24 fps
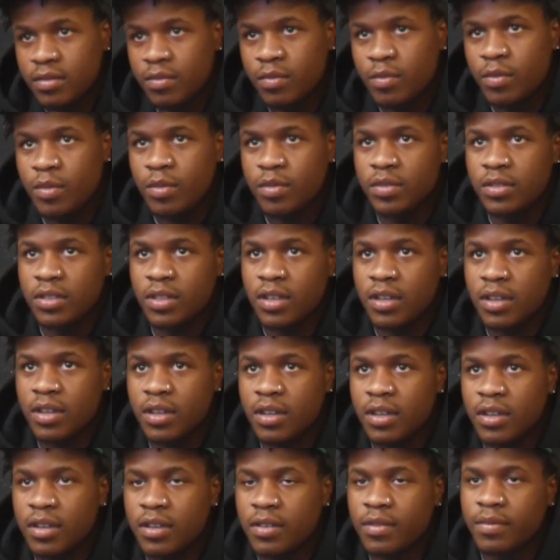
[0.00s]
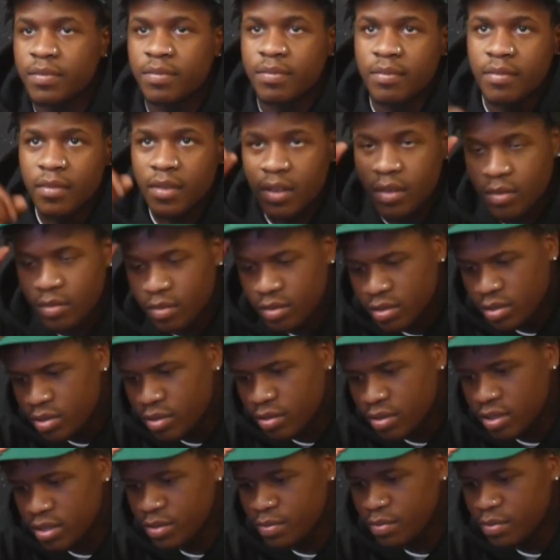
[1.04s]
we was
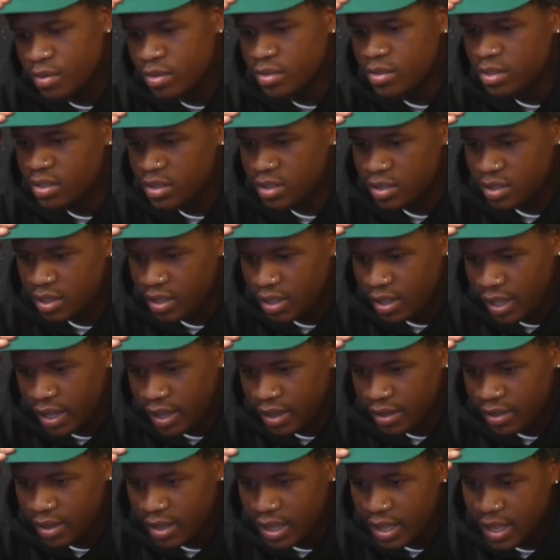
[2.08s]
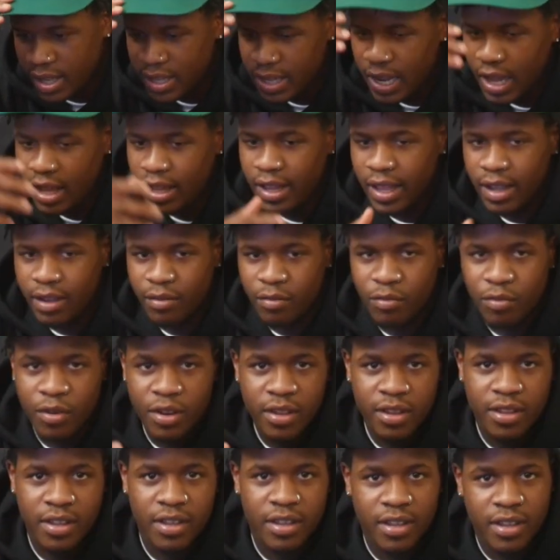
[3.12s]
doing this music shit, like, not like
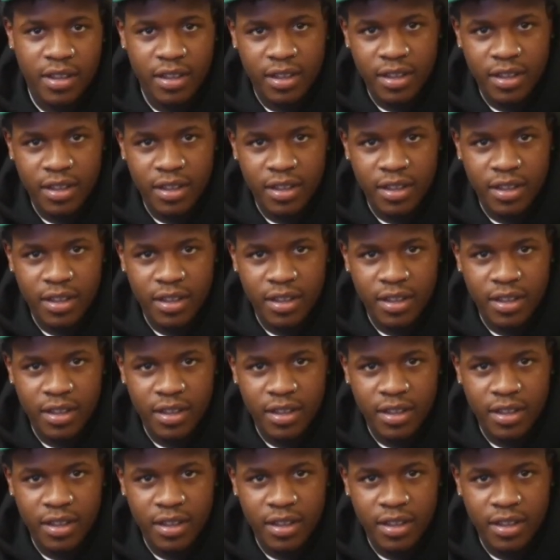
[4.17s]
really.